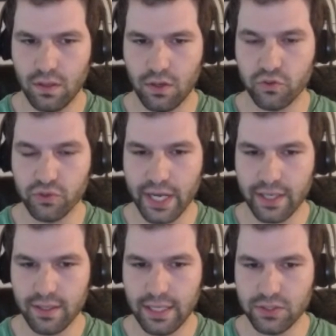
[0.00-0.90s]

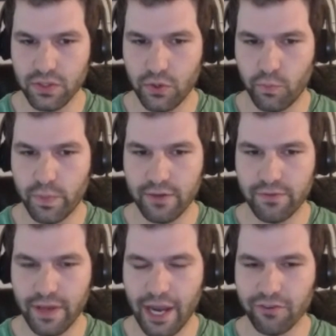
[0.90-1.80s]
great. It'll
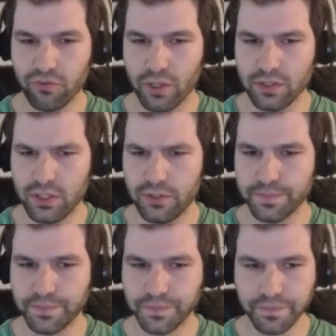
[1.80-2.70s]
benefit everyone
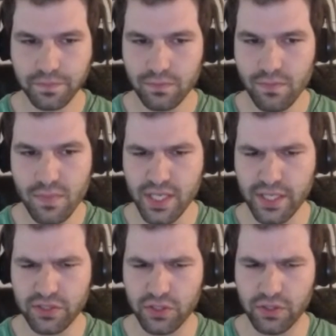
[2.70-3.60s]
too.
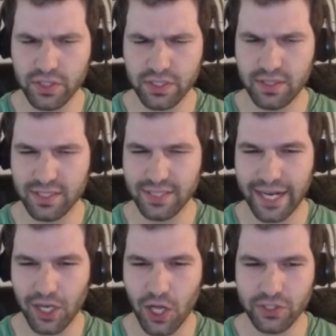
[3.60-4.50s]
You just the
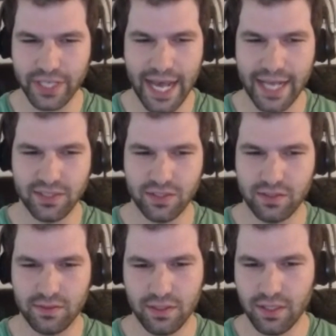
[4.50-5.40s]
psychology
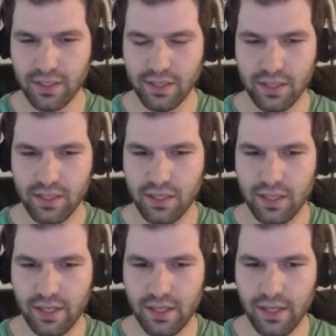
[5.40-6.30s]
hacks
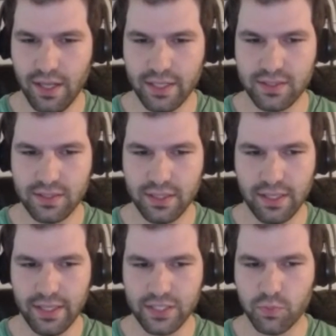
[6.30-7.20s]

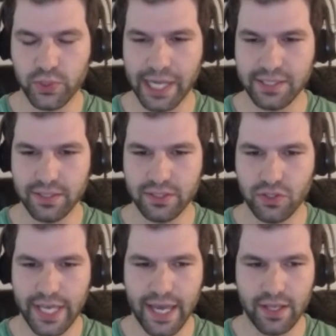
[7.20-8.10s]
it's priceless.
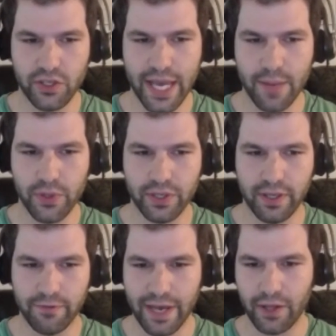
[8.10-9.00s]
You can't put a
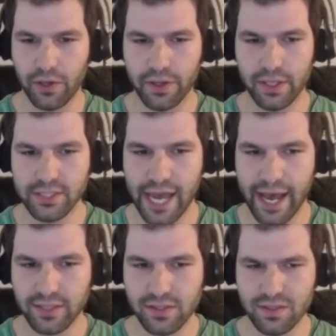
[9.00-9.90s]
value on these
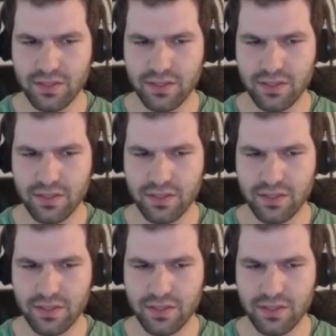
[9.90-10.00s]
hacks.